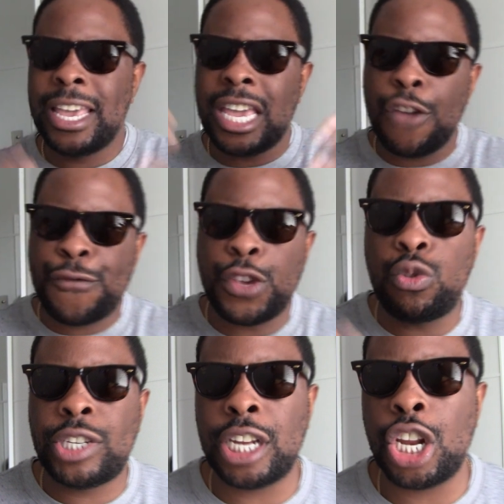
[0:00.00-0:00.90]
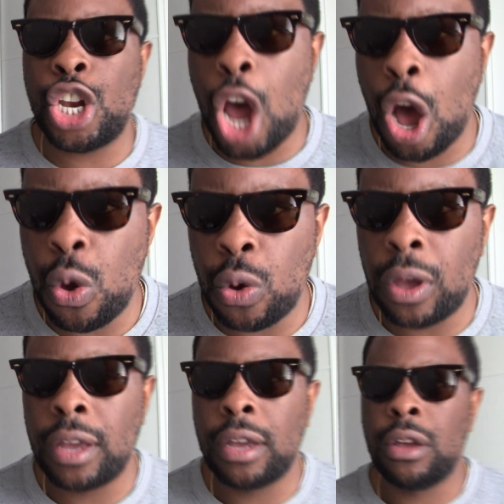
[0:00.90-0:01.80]
If you didn't know
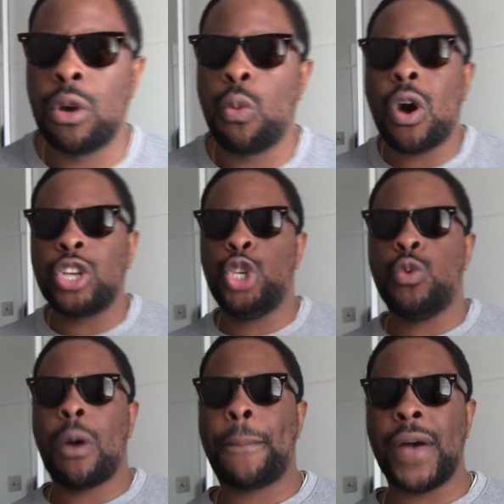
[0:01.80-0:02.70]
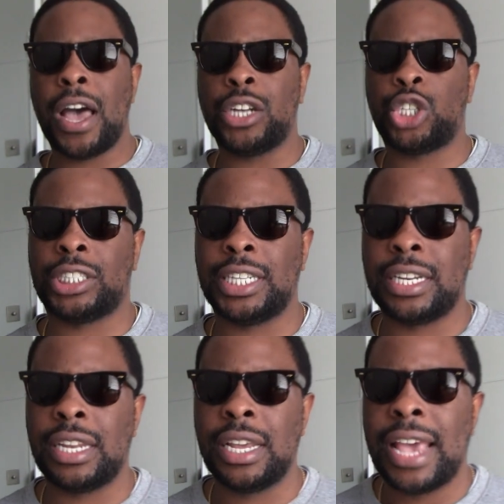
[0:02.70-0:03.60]
what you were
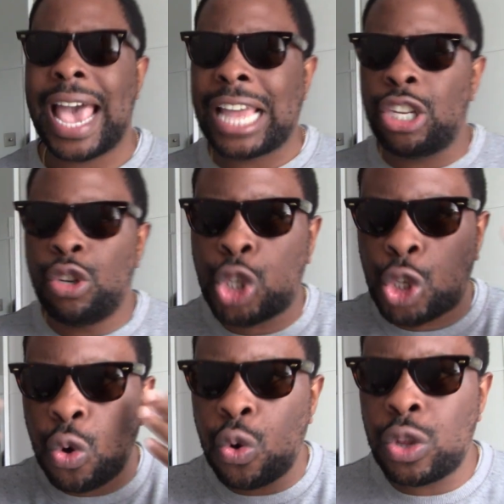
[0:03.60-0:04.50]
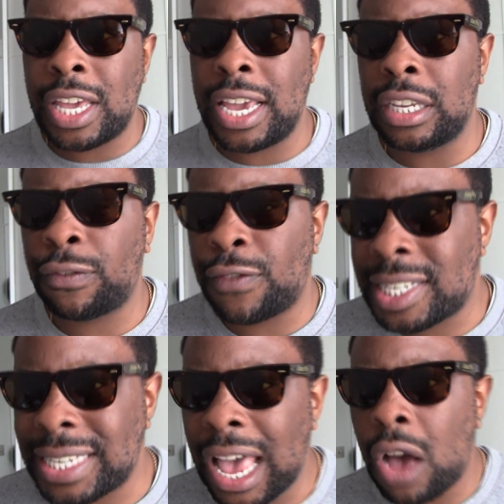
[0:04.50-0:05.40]
purchasing and you saw these for
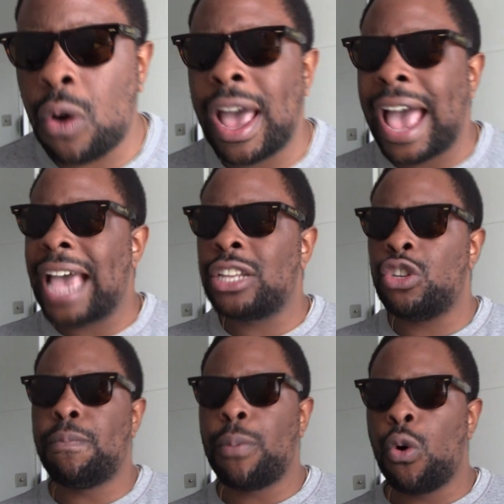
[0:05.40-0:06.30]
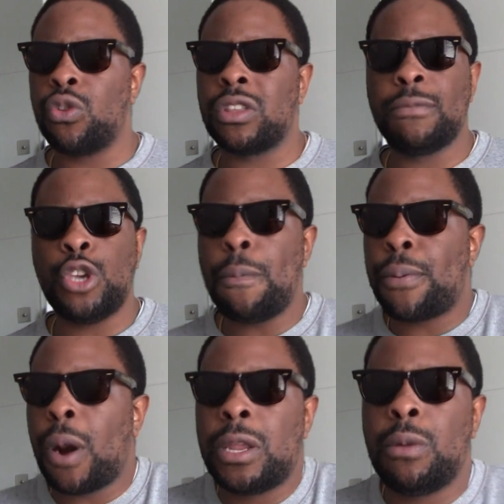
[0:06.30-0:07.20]
sale and you bought them, you'd
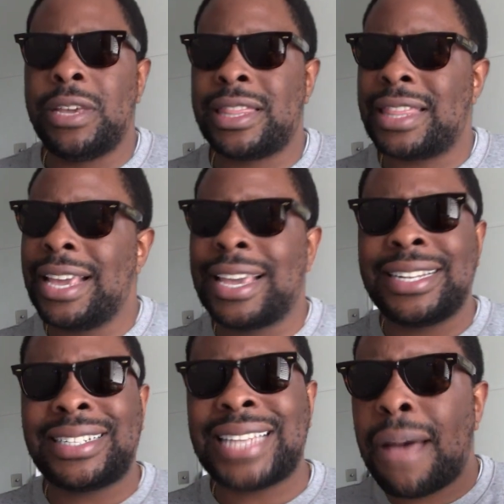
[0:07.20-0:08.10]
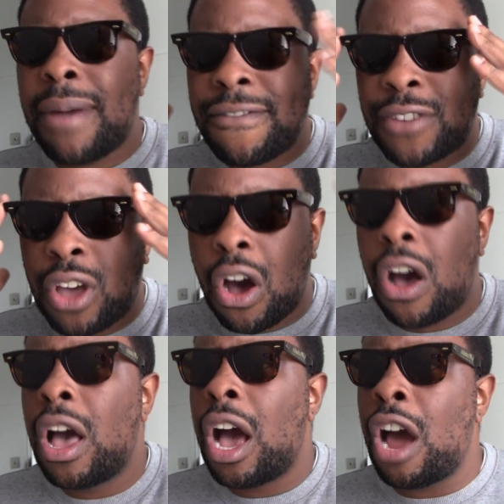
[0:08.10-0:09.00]
probably be thinking, damn, I've got
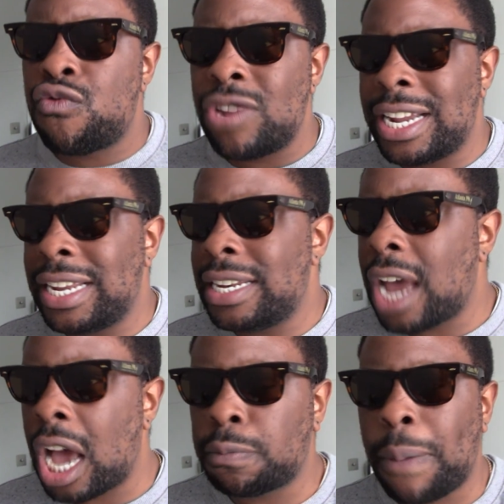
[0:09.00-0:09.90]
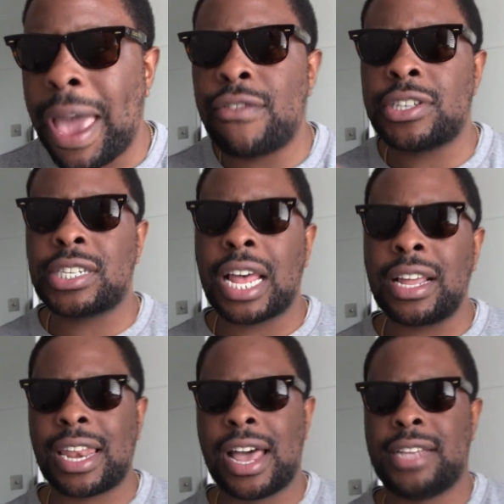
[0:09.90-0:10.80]
a really nice pair of
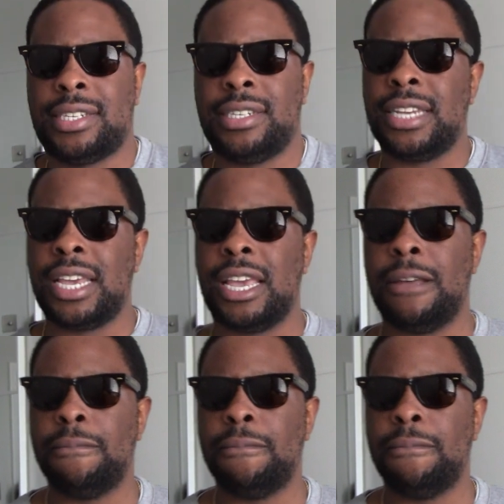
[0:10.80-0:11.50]
sunglasses here.